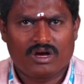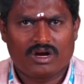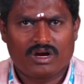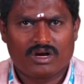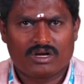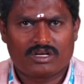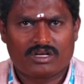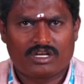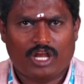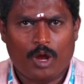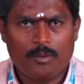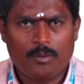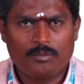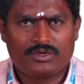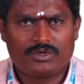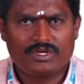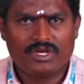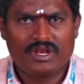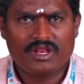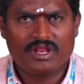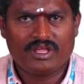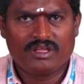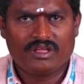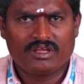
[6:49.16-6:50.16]
time
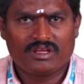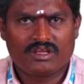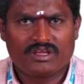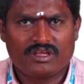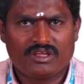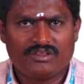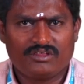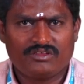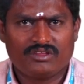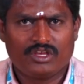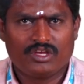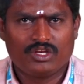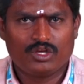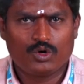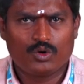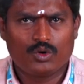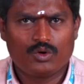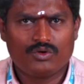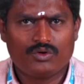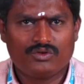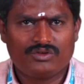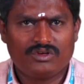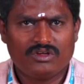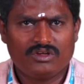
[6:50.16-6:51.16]
sharing is
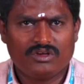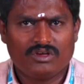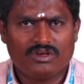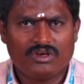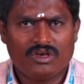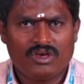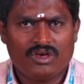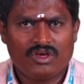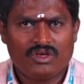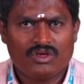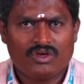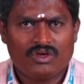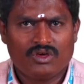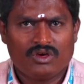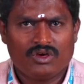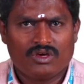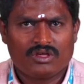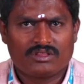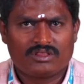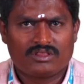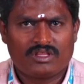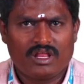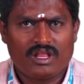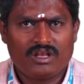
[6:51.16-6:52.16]
introduced
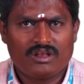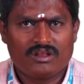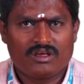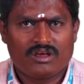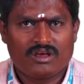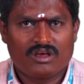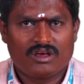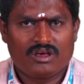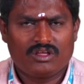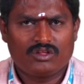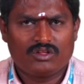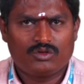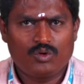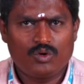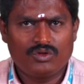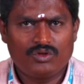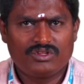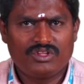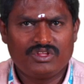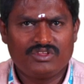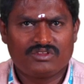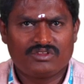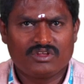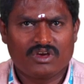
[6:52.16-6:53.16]
then. So
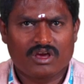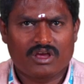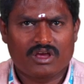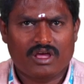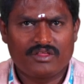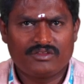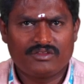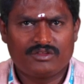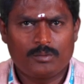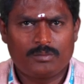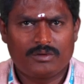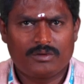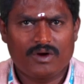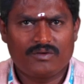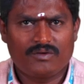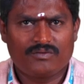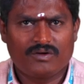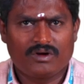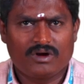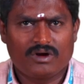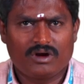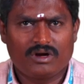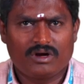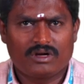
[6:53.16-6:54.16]
this concept of
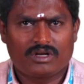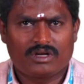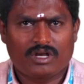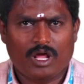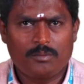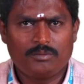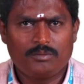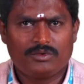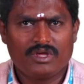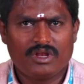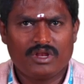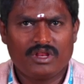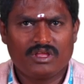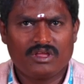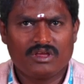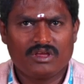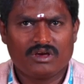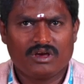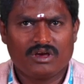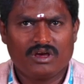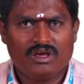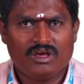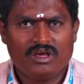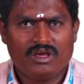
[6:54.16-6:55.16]
time sharing,
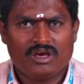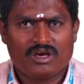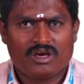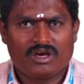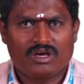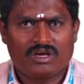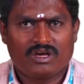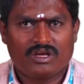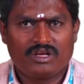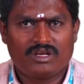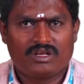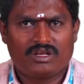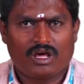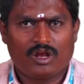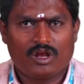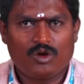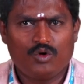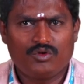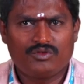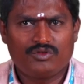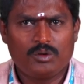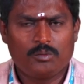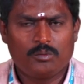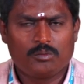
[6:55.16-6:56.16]
it allows
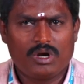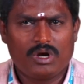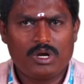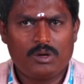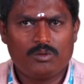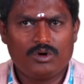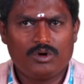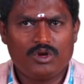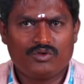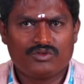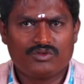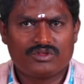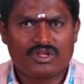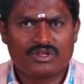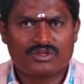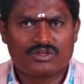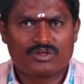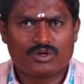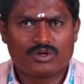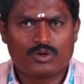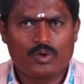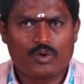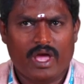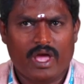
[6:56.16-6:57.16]
the multiple users
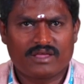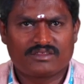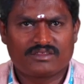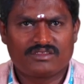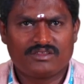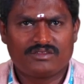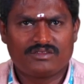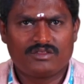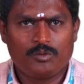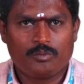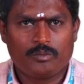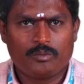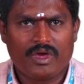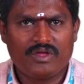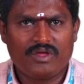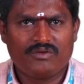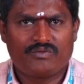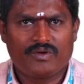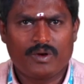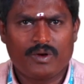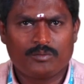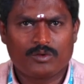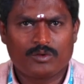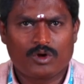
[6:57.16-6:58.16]
to access the
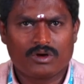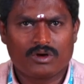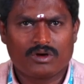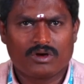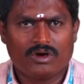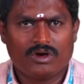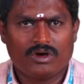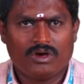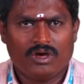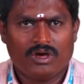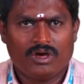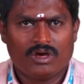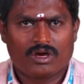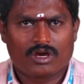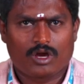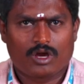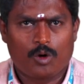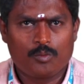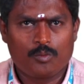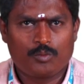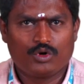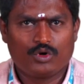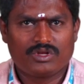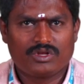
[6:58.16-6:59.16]
mainframe
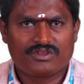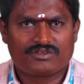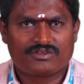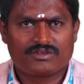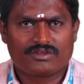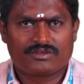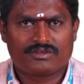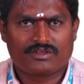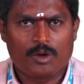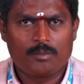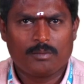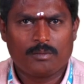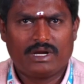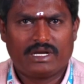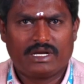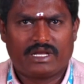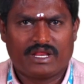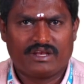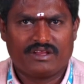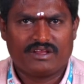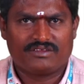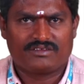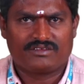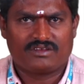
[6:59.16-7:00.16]
computers
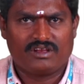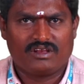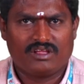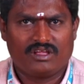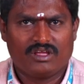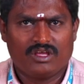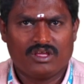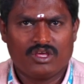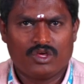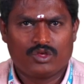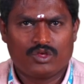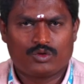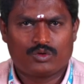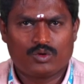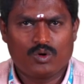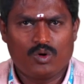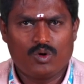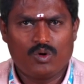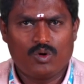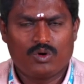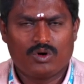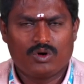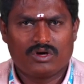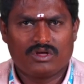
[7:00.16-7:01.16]
simultaneously. So
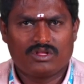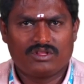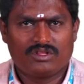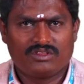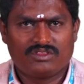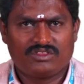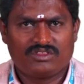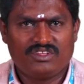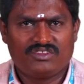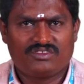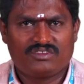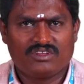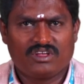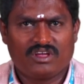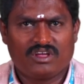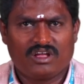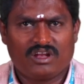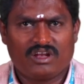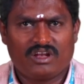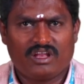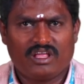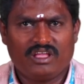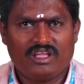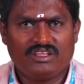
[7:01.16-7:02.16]
this
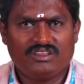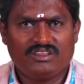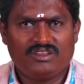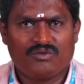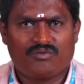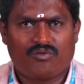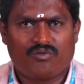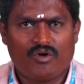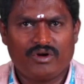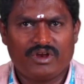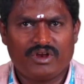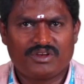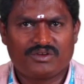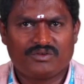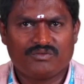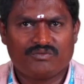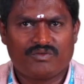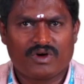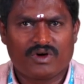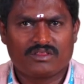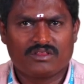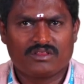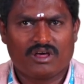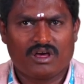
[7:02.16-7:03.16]
laying the foundation for
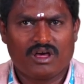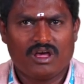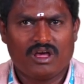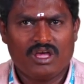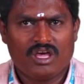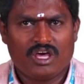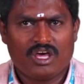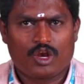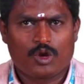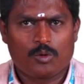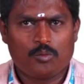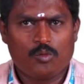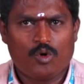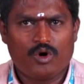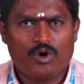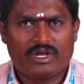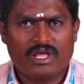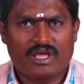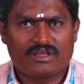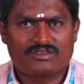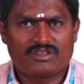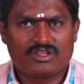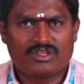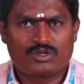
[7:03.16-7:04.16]
the remote
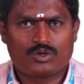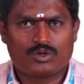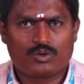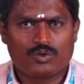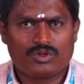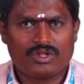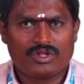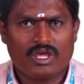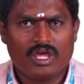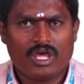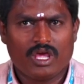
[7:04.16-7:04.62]
access to the